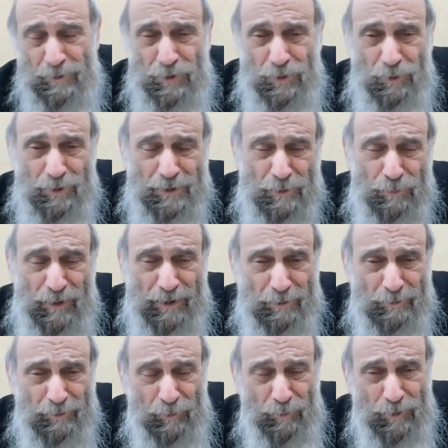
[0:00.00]
short span
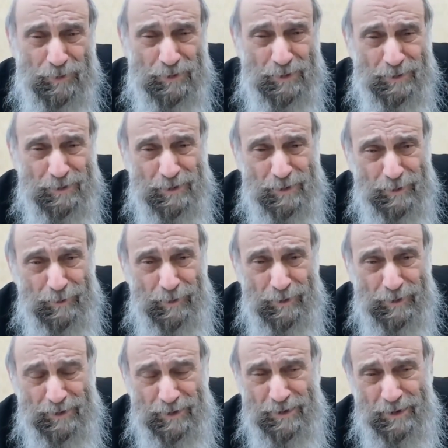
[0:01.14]
of a person's
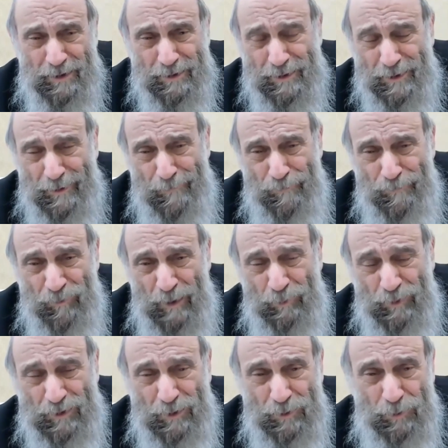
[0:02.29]
existence.
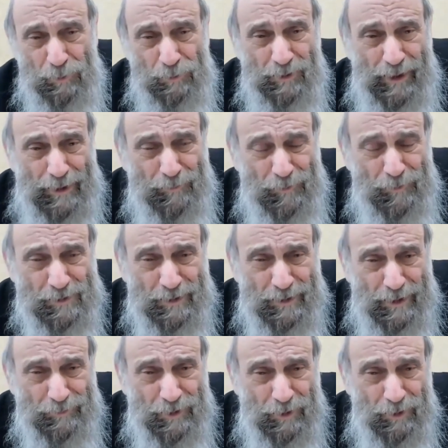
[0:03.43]
But the true life is a
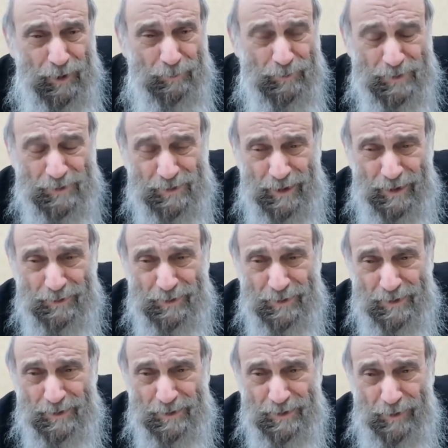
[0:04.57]
life to come. It's not
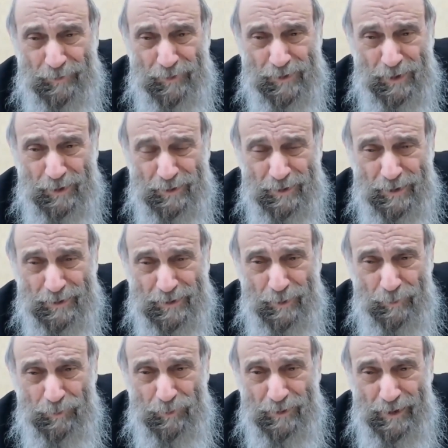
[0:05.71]
this life is only a
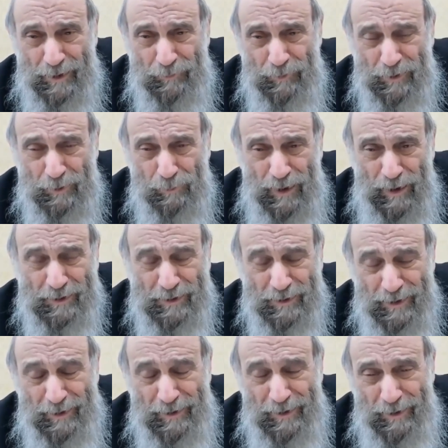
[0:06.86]
temporary life with our body.
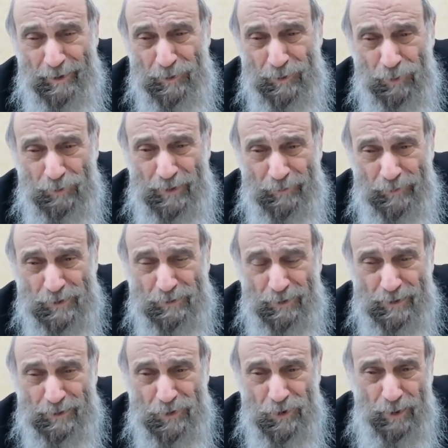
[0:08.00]
Our true life is right
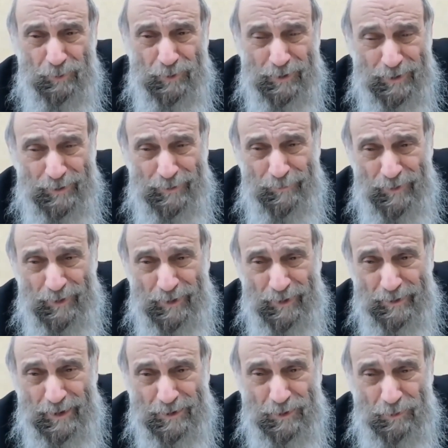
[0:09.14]
in the neshama.
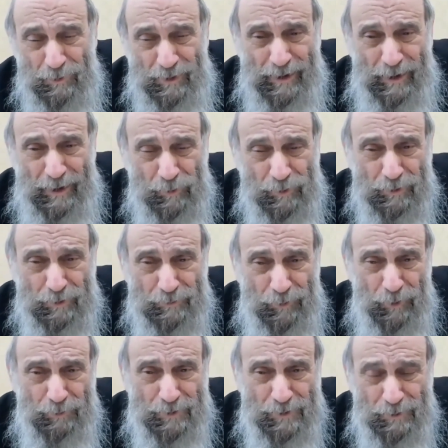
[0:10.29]
And that's the real life we're looking
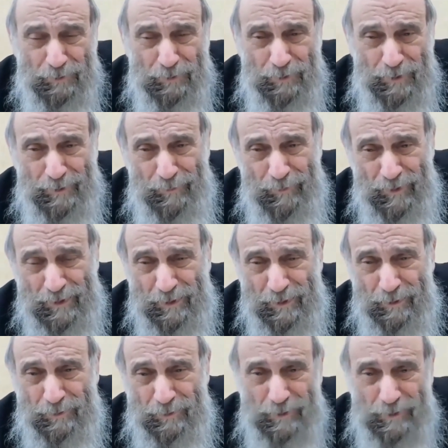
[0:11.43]
forward to.
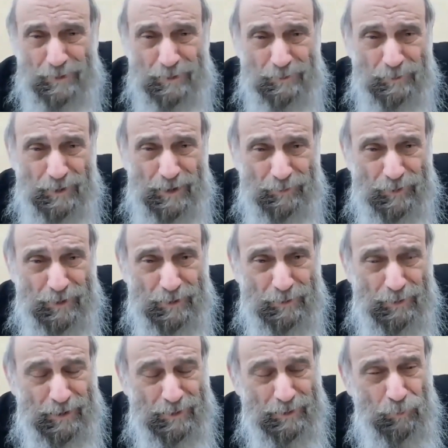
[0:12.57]
So we have to try